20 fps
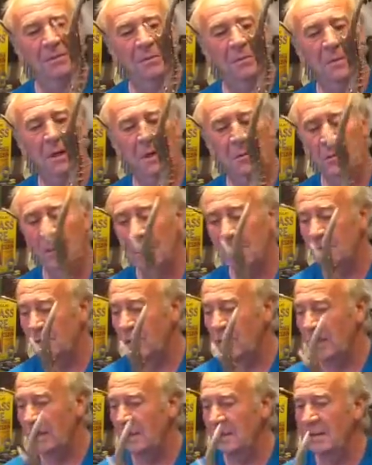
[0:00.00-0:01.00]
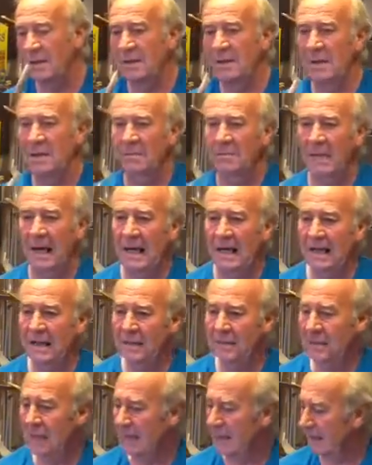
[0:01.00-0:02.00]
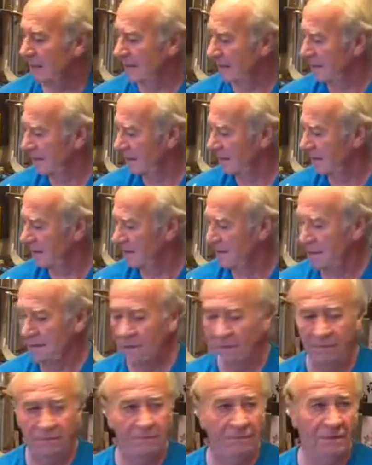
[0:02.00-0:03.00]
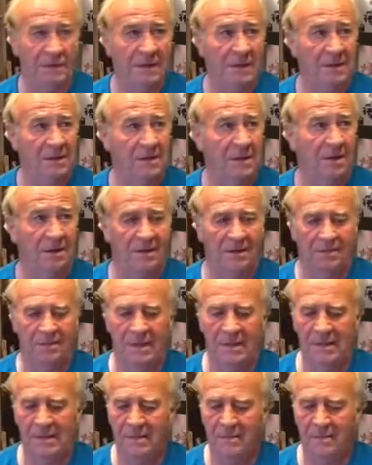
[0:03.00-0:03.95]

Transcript: But I'm quite enjoying it. As I say, I'm back into it. I was on various other bits